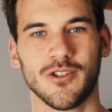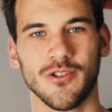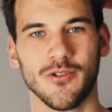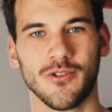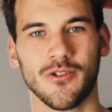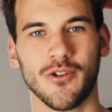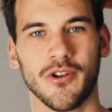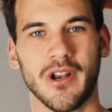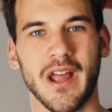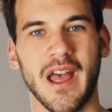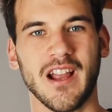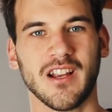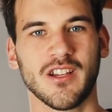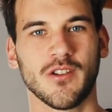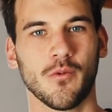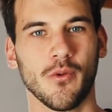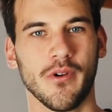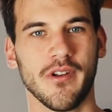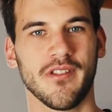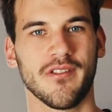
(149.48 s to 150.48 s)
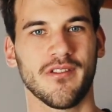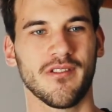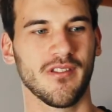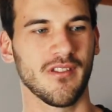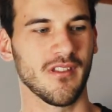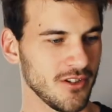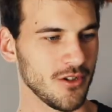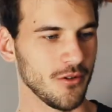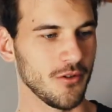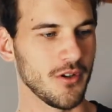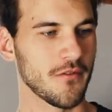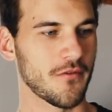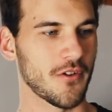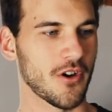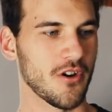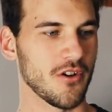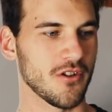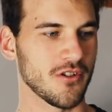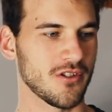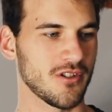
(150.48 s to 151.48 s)
to connect with the
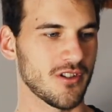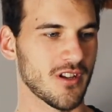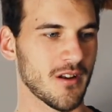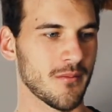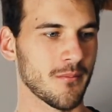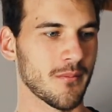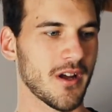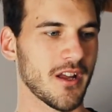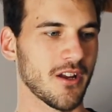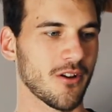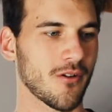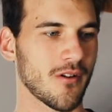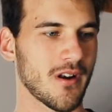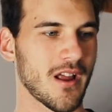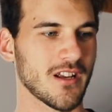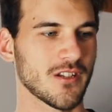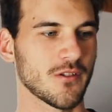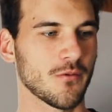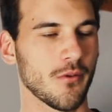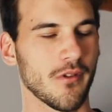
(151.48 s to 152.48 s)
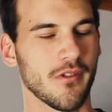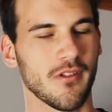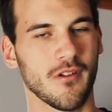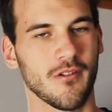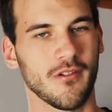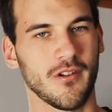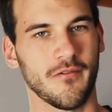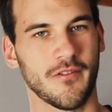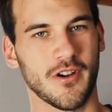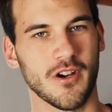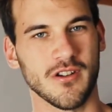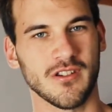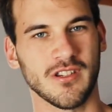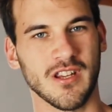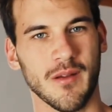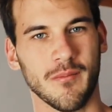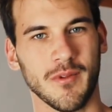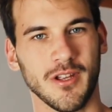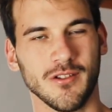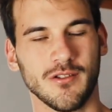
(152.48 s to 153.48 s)
universe, and by connect with the universe,
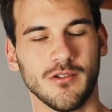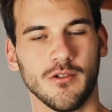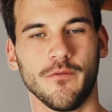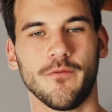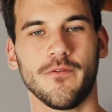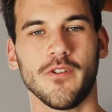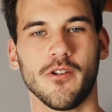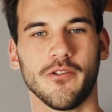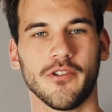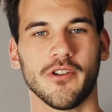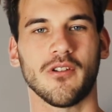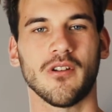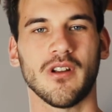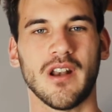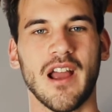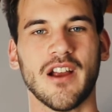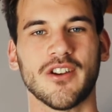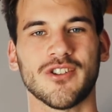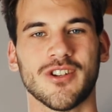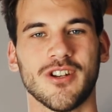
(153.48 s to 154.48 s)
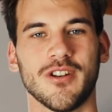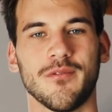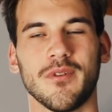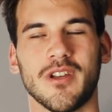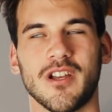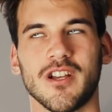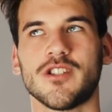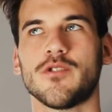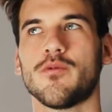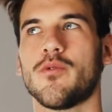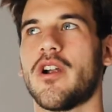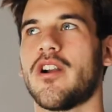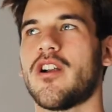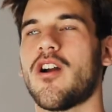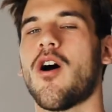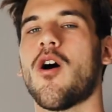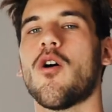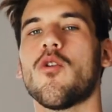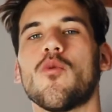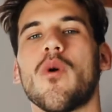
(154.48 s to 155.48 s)
I mean to feel the connection, because we are
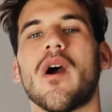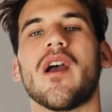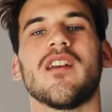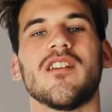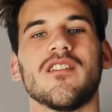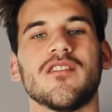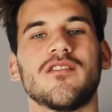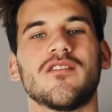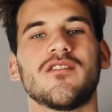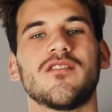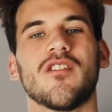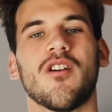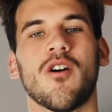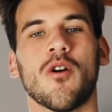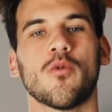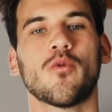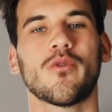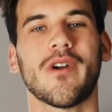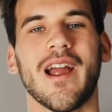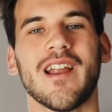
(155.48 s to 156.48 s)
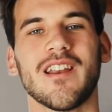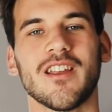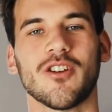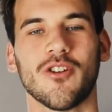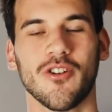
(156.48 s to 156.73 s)
always already